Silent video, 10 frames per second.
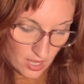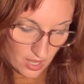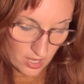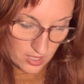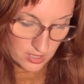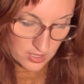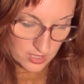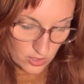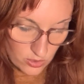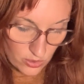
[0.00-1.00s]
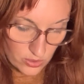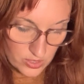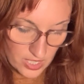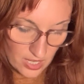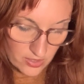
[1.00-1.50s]
as no
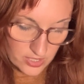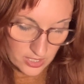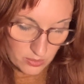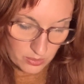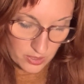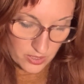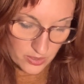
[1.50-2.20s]
doubt it was,